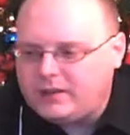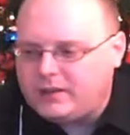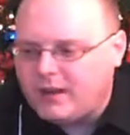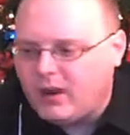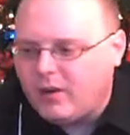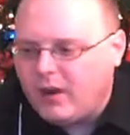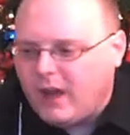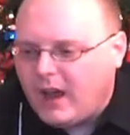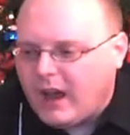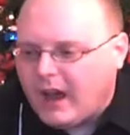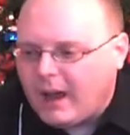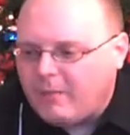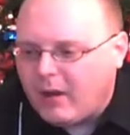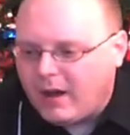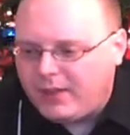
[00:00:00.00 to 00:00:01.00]
So
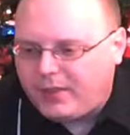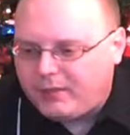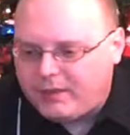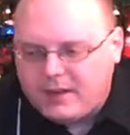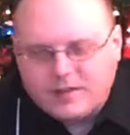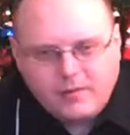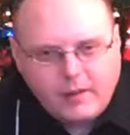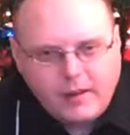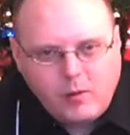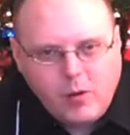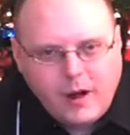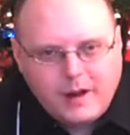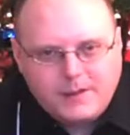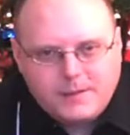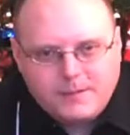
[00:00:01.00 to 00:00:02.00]
I bought three Israeli
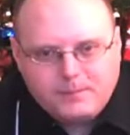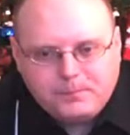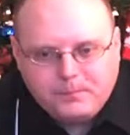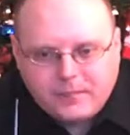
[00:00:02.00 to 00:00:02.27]
wines.